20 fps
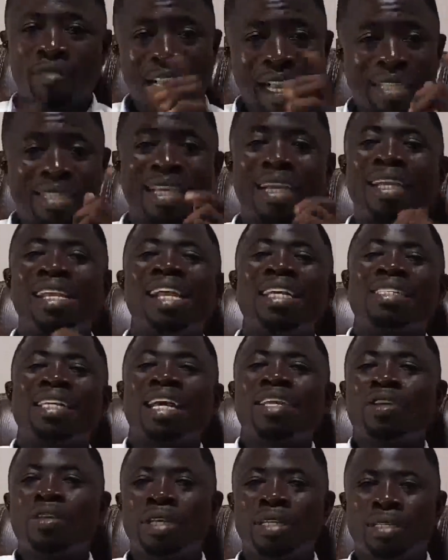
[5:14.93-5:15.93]
it's a clear
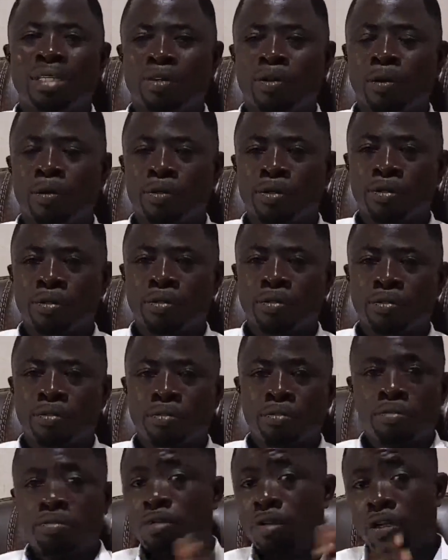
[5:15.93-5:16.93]
sign you need this course.
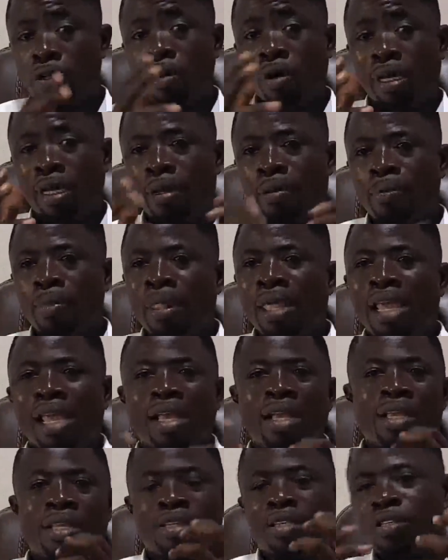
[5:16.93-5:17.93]
Look,
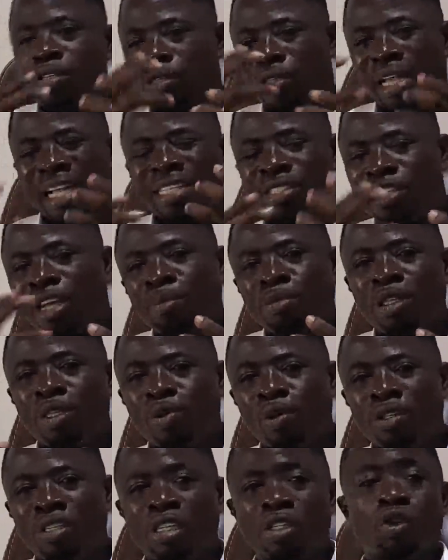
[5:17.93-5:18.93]
in some
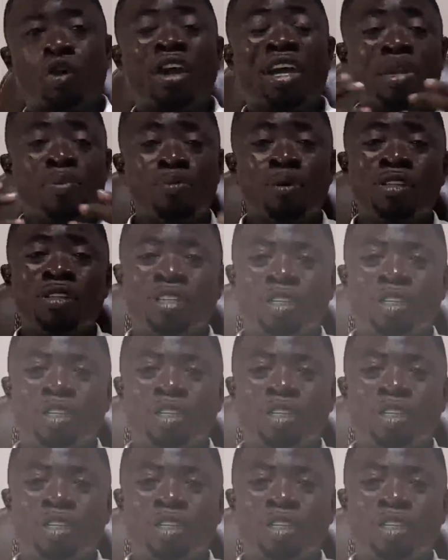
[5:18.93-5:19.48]
situations, or in most